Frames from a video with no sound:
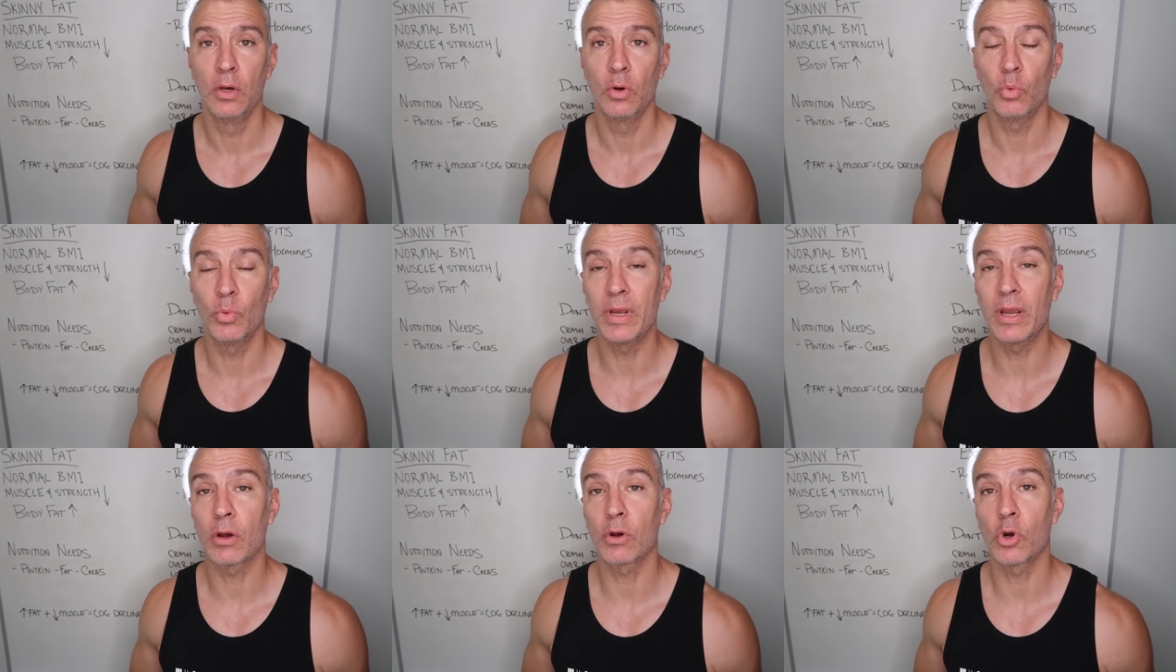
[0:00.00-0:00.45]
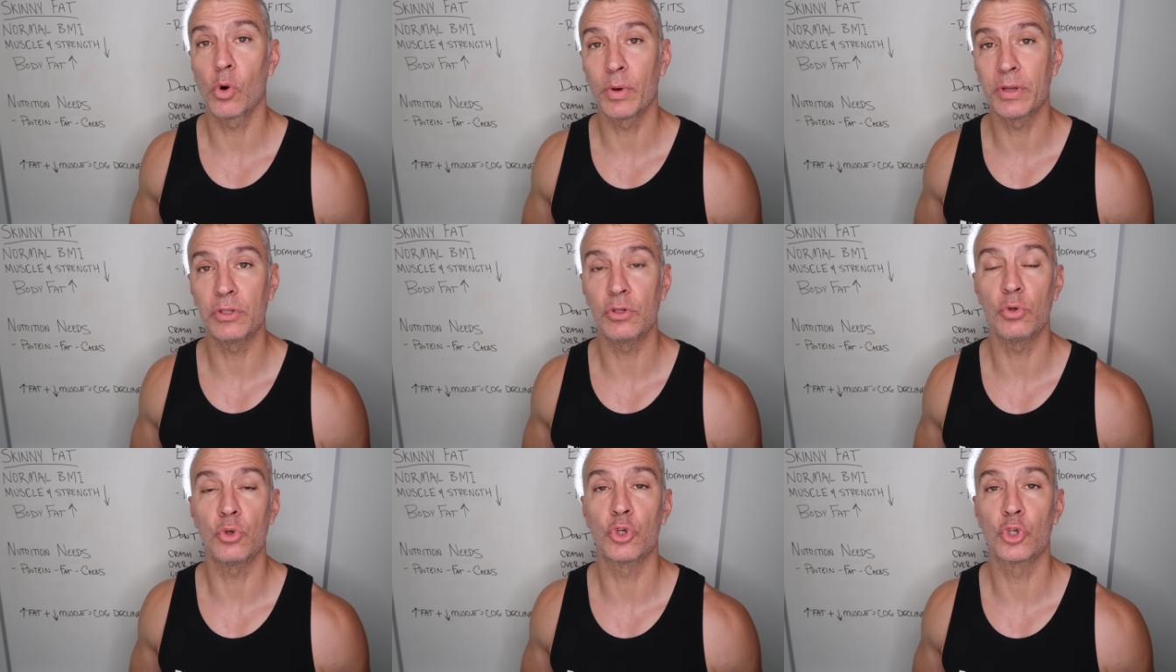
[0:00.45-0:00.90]
we are
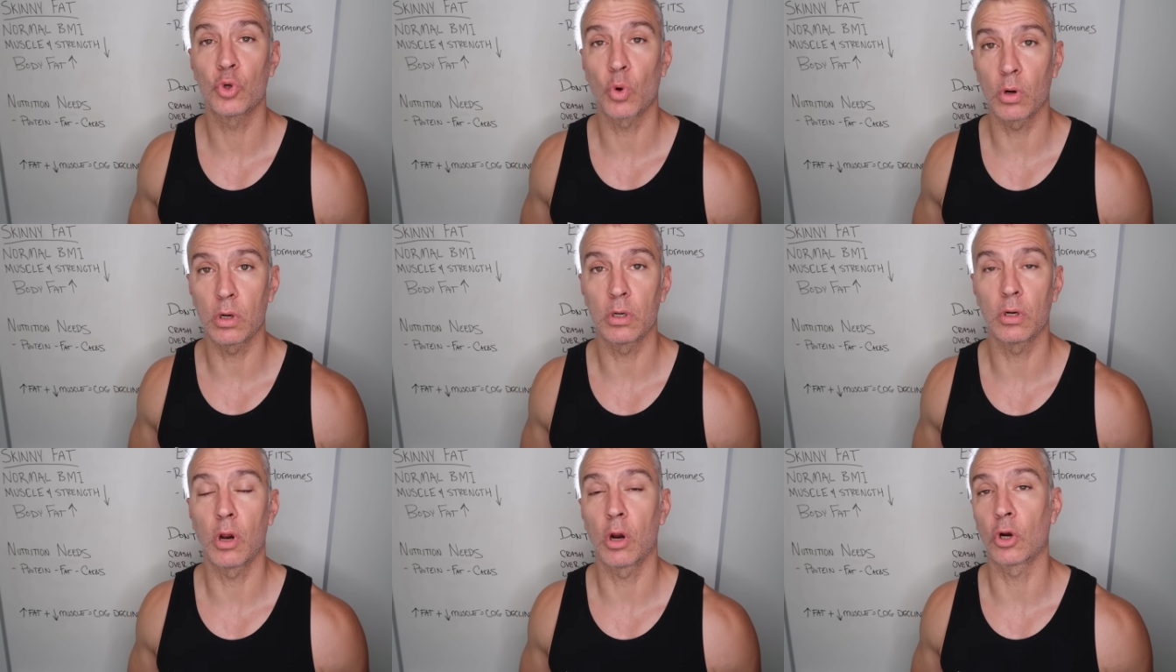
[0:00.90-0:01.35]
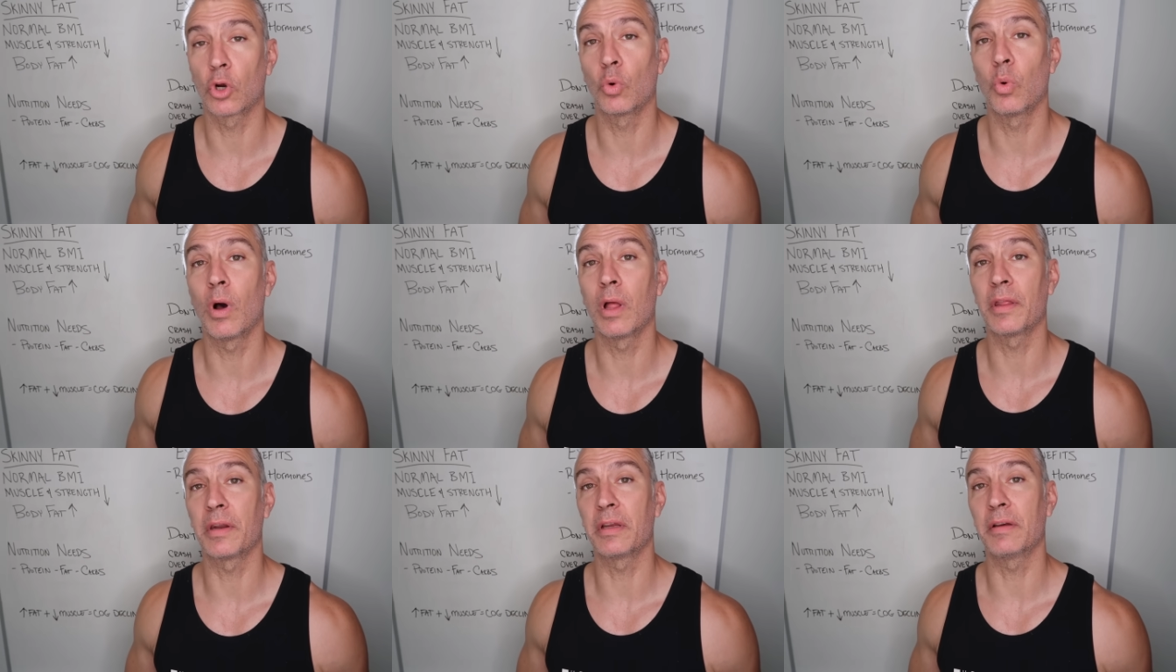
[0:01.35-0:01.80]
going to shorten our
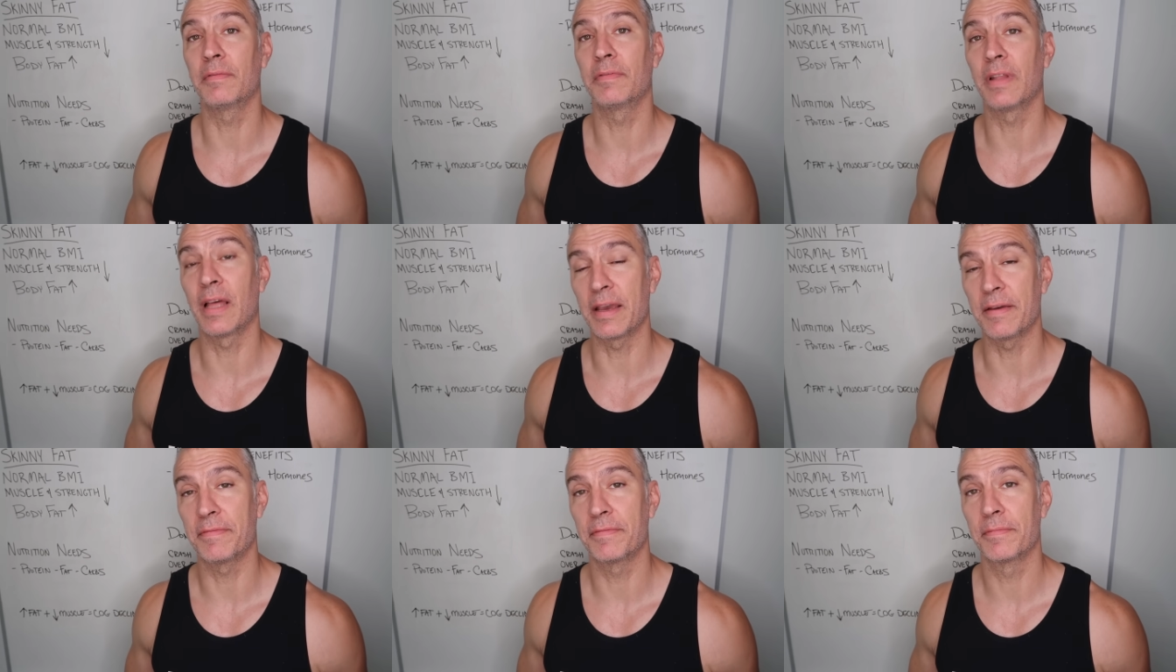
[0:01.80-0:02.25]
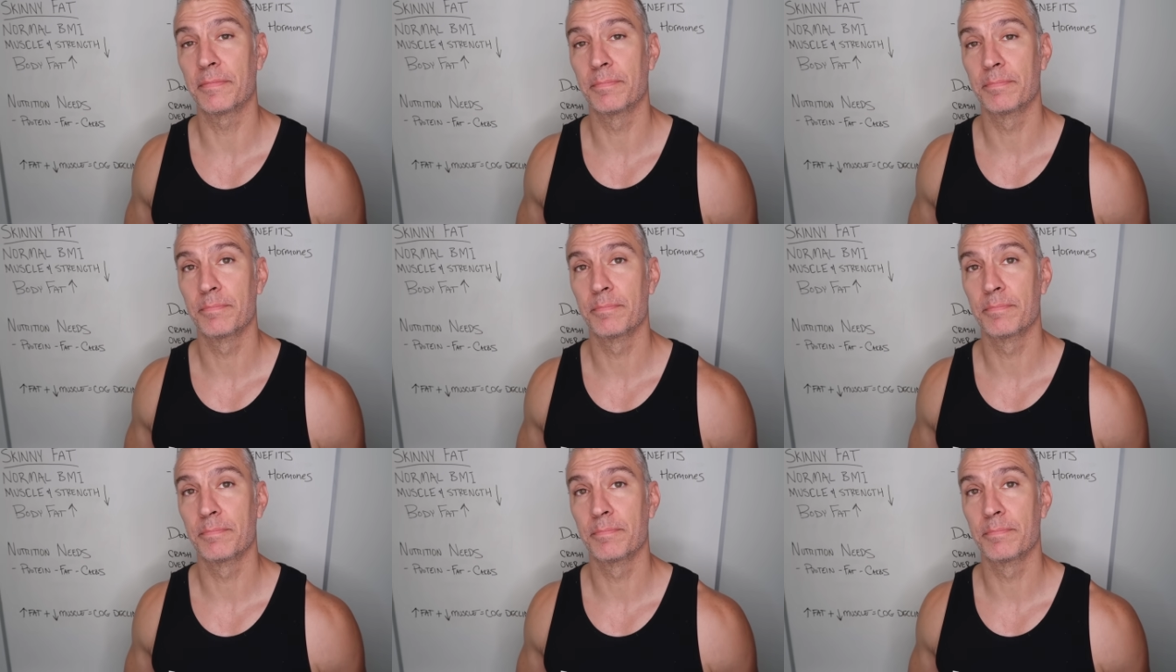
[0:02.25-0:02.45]
quality of life.